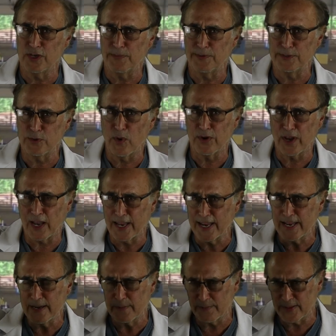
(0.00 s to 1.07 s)
jump is going to
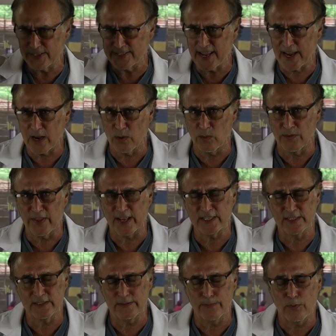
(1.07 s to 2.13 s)
lead into the second one.
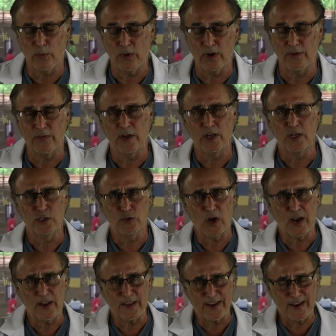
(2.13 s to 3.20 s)
That's the point of
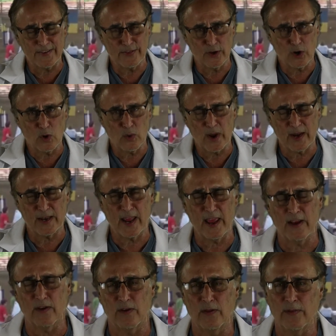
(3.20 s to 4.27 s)
trying to get the correct
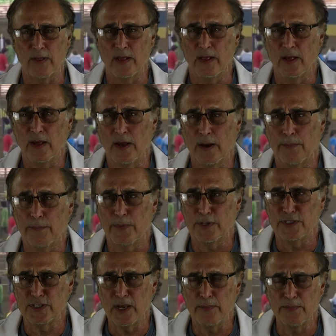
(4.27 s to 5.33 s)
angle. But
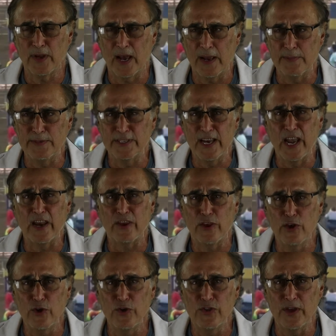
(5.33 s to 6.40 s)
sometimes you need to
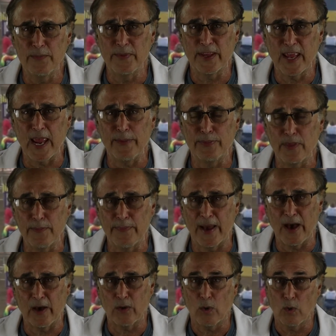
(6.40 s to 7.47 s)
cue them to keep them
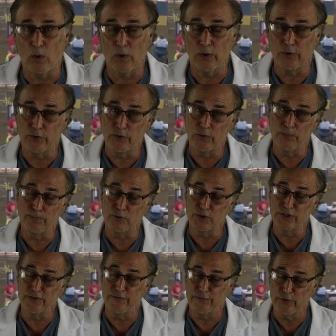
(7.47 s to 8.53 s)
out or to
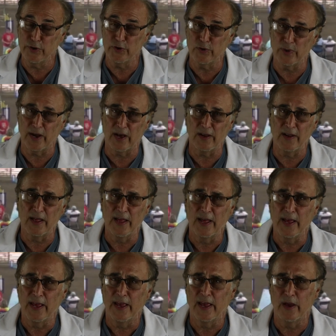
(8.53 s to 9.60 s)
push them further out,
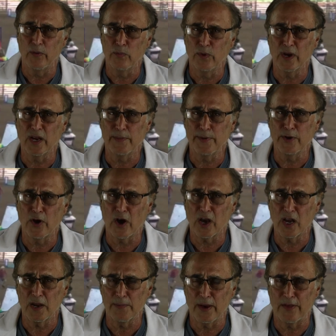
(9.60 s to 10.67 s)
and we're going to be
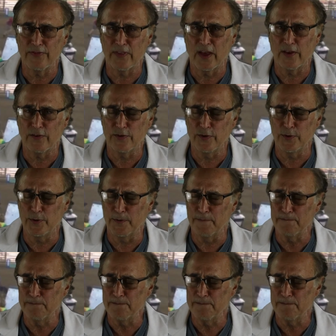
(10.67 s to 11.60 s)
talking about that too.